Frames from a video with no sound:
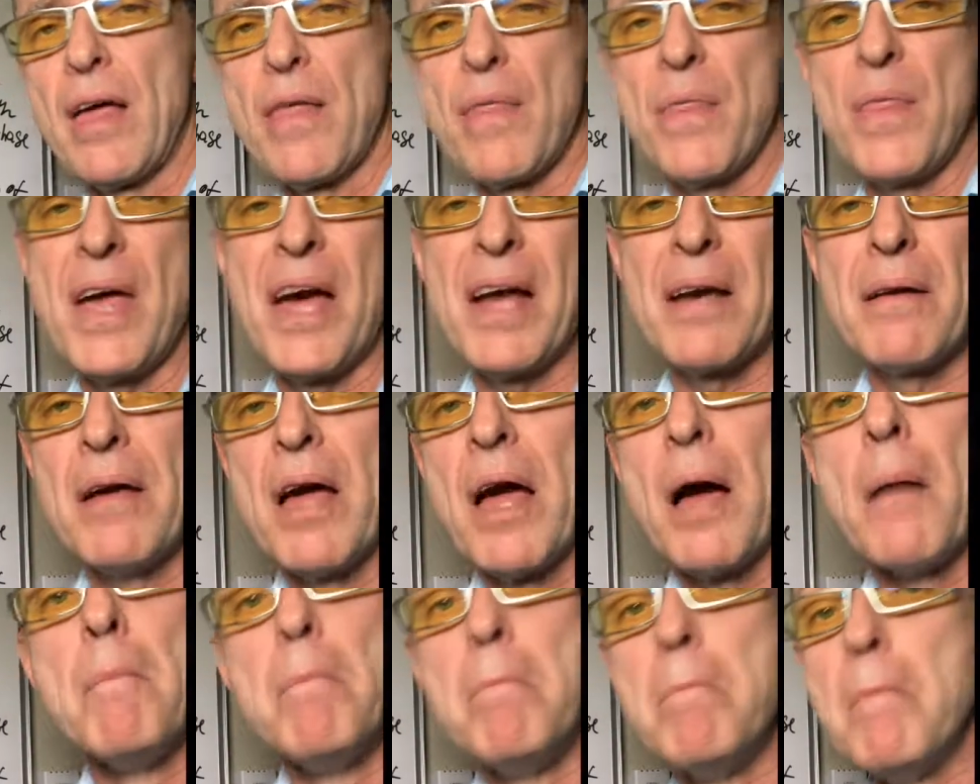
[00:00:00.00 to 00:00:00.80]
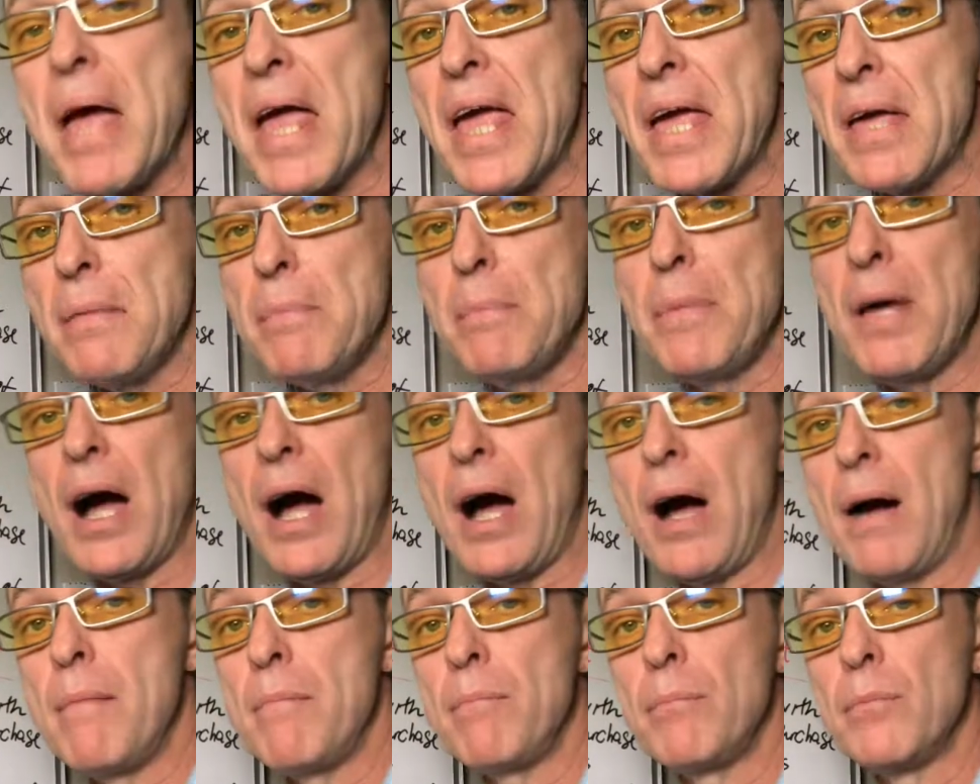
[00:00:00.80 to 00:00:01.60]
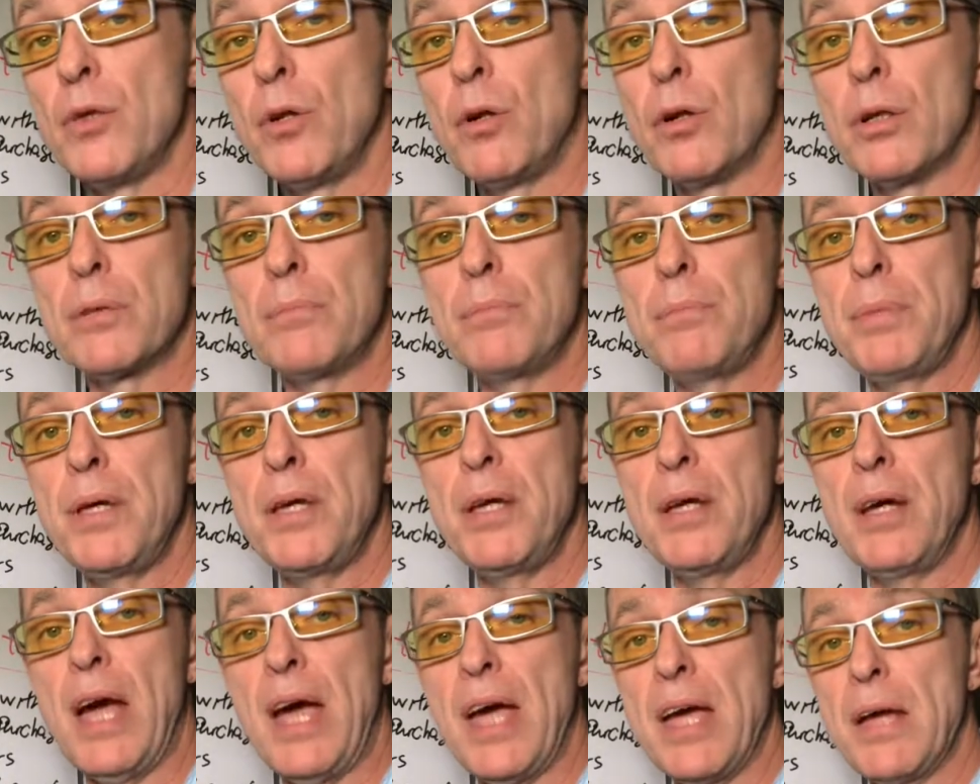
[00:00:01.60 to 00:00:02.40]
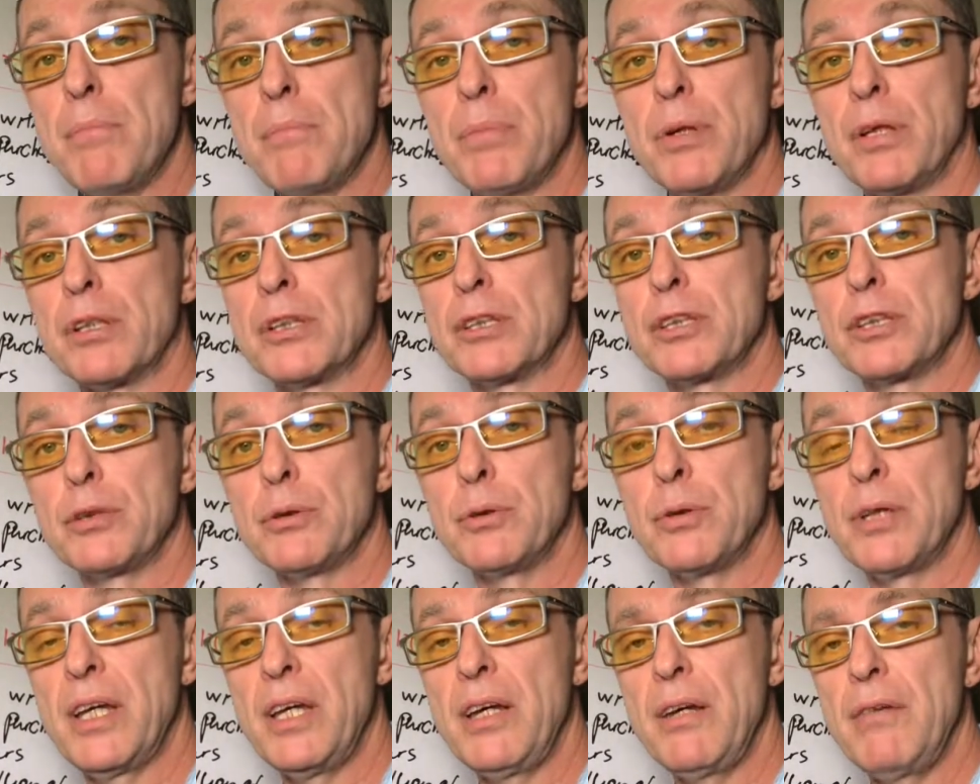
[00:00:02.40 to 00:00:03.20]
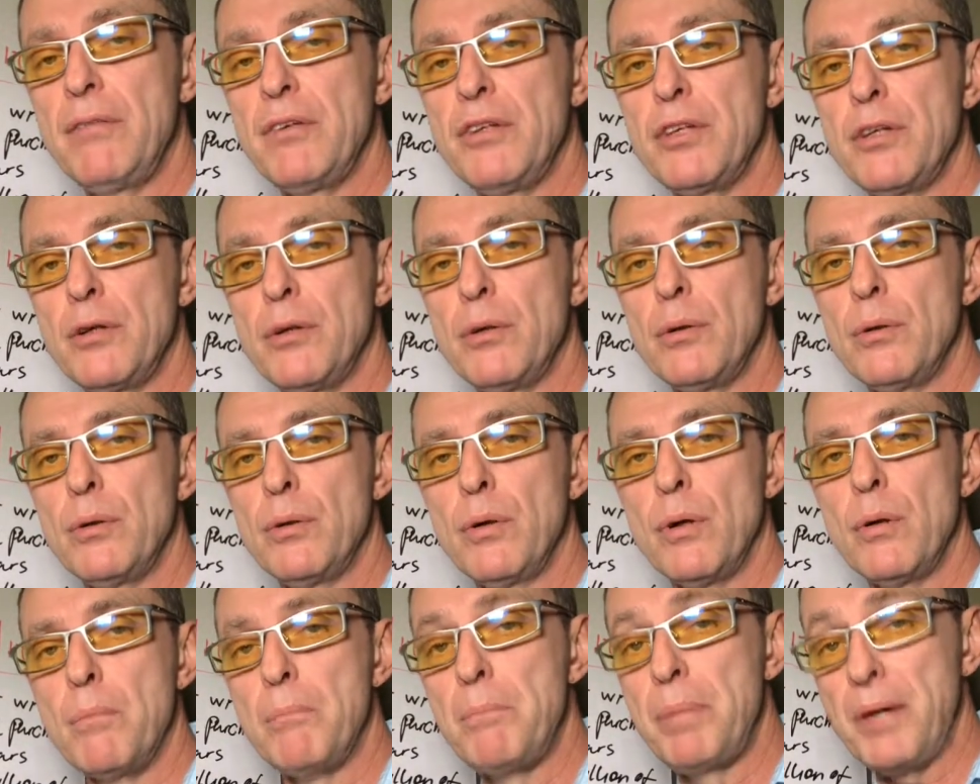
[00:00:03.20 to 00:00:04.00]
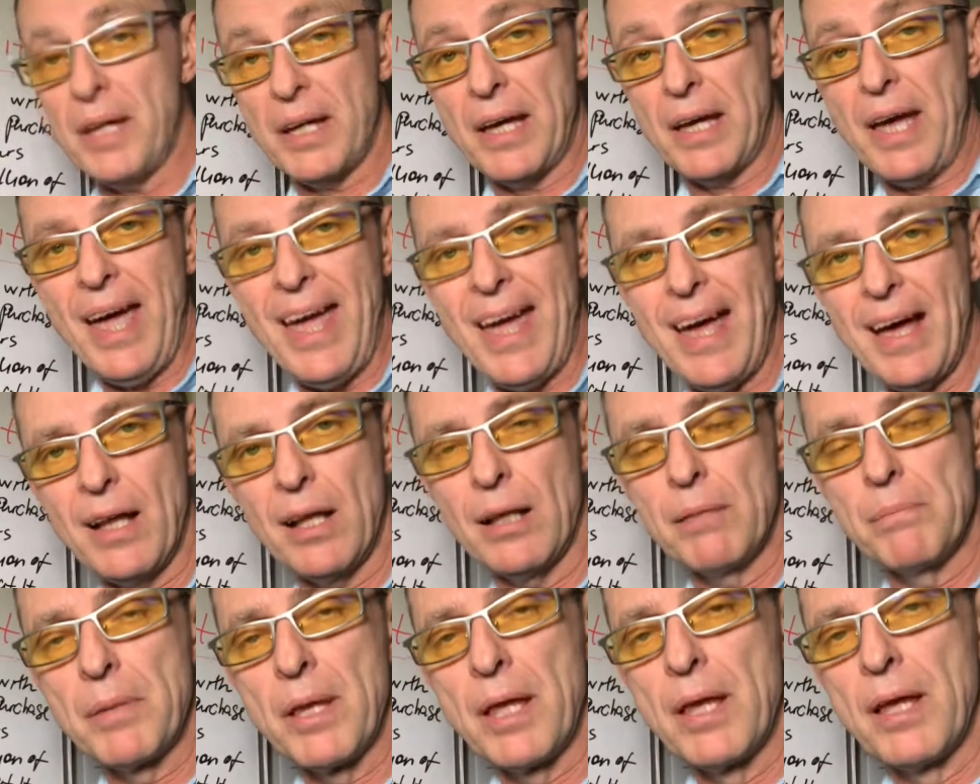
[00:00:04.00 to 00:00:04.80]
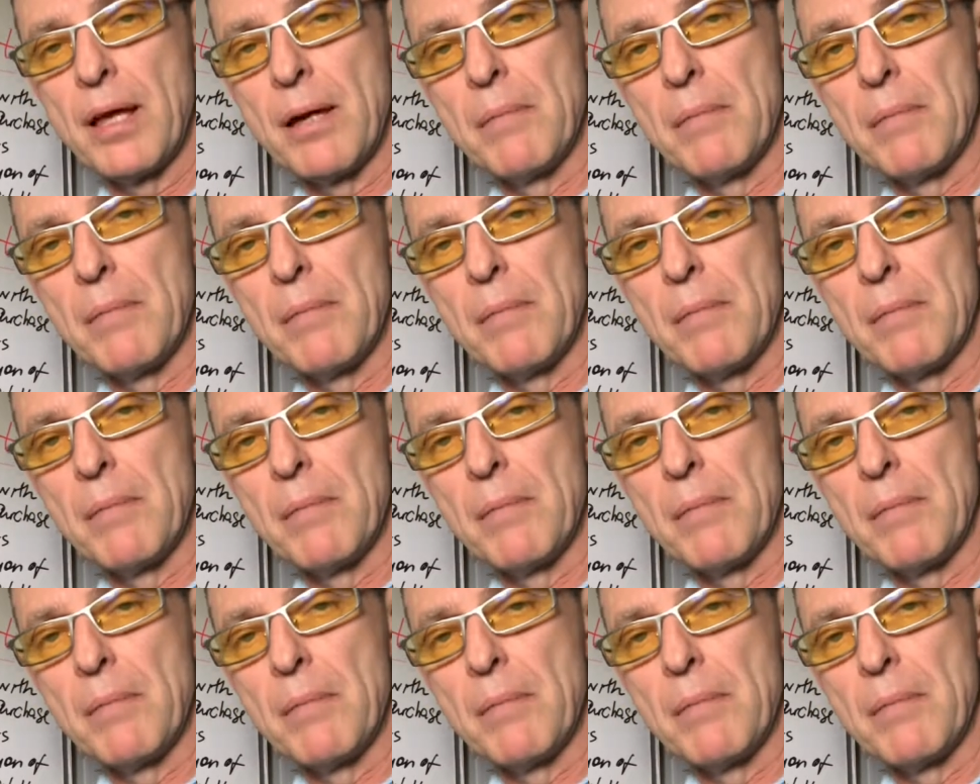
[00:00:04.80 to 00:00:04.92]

then maybe I'm not be able to give you big help